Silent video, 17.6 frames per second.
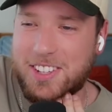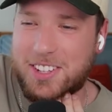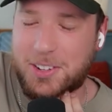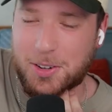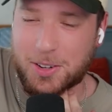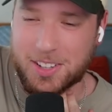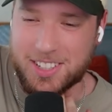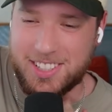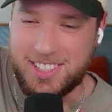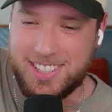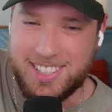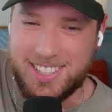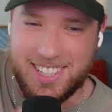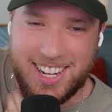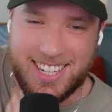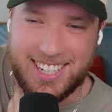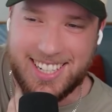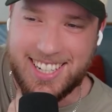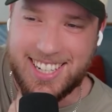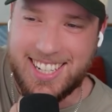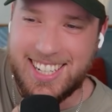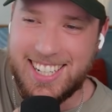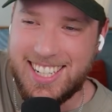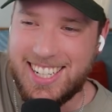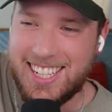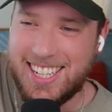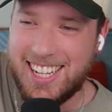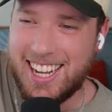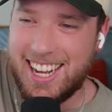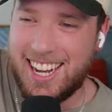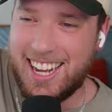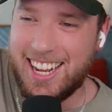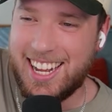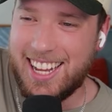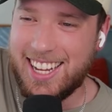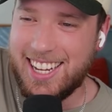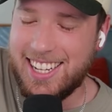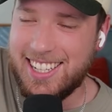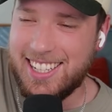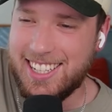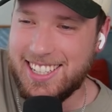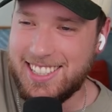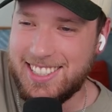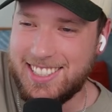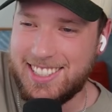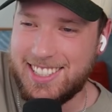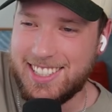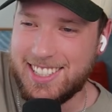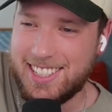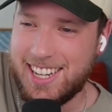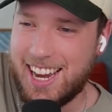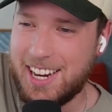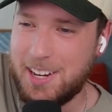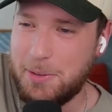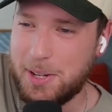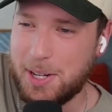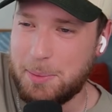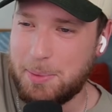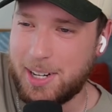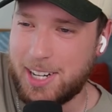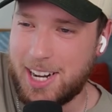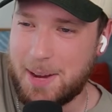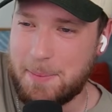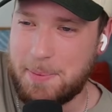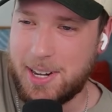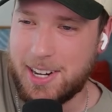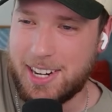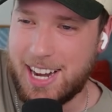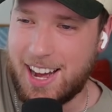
Courtland Sutton is the guy you want to bring up here.